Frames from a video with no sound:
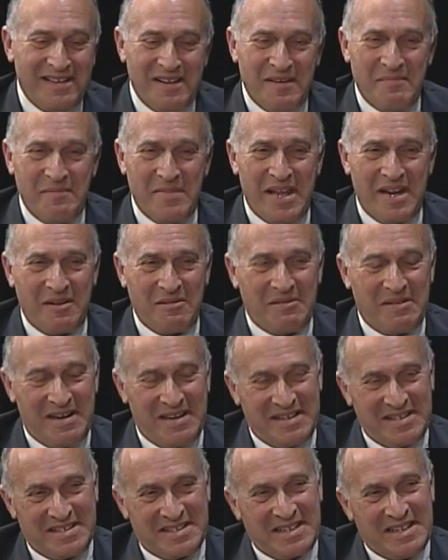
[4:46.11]
Many
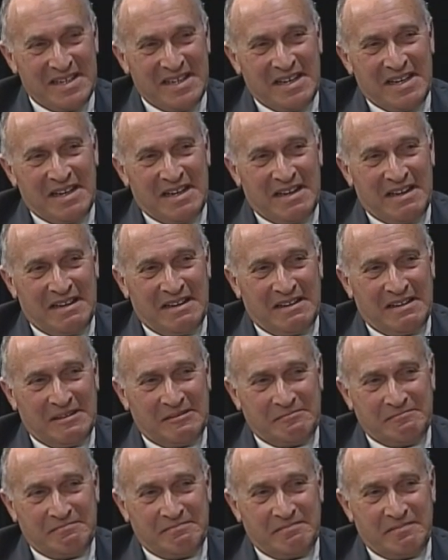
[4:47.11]
ways.
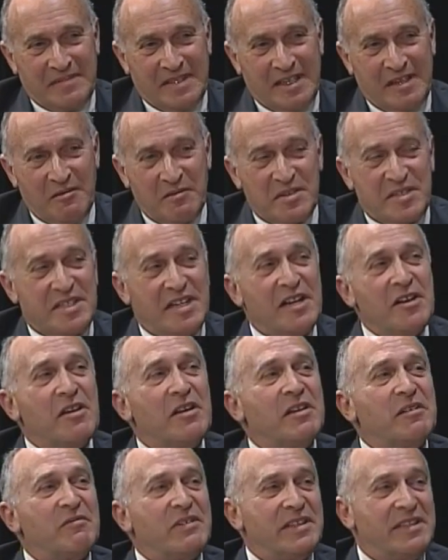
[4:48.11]
He was sitting on
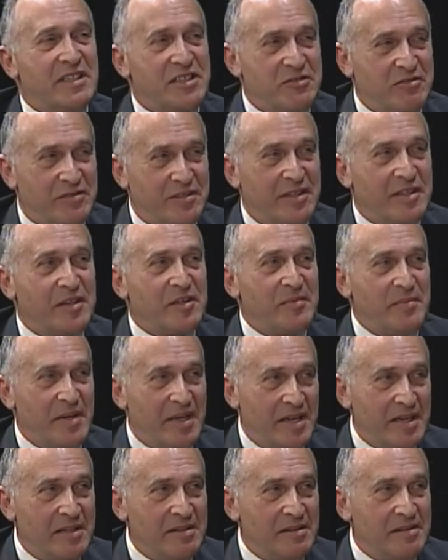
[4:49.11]
the redistricting
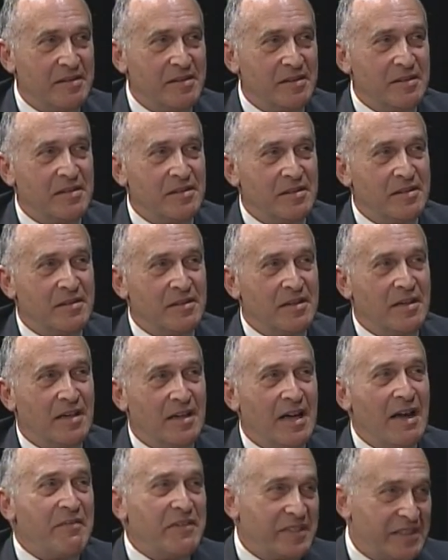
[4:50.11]
committee.
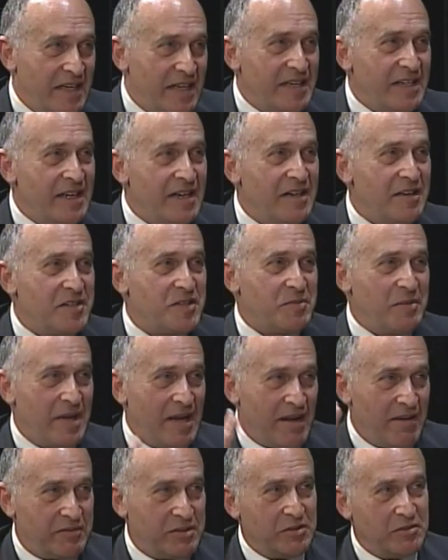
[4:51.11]
Every 10 years, we
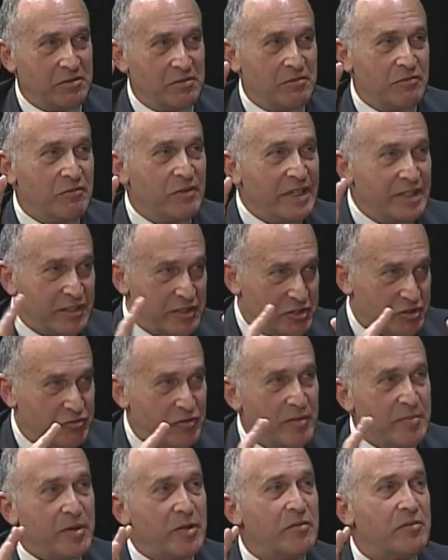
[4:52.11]
have to
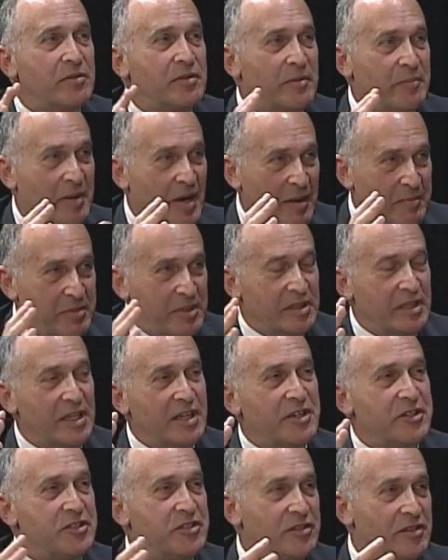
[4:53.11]
redistribute the
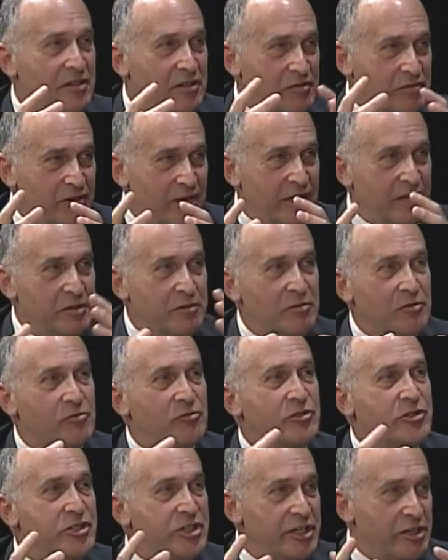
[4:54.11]
population and create new
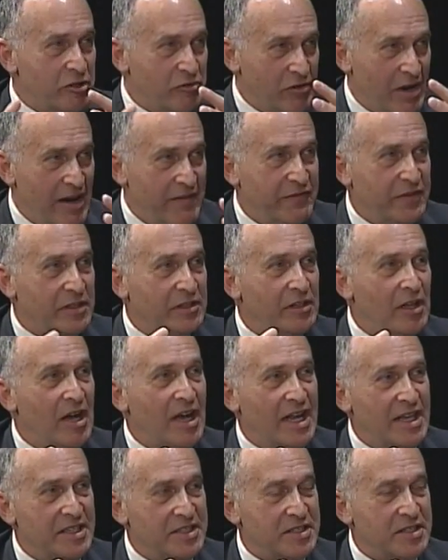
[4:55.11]
geographic
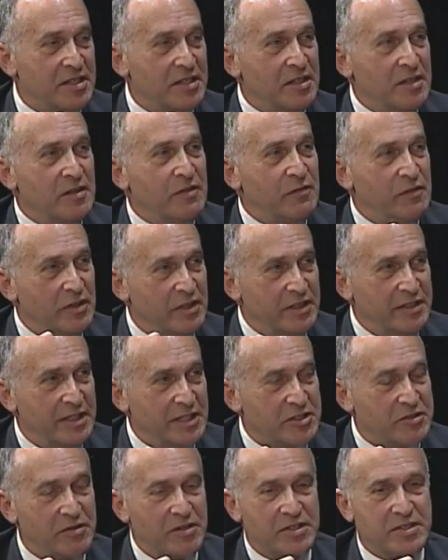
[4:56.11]
lines for the
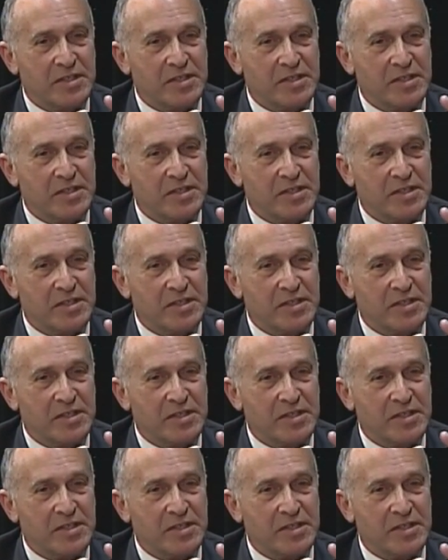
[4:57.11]
districts.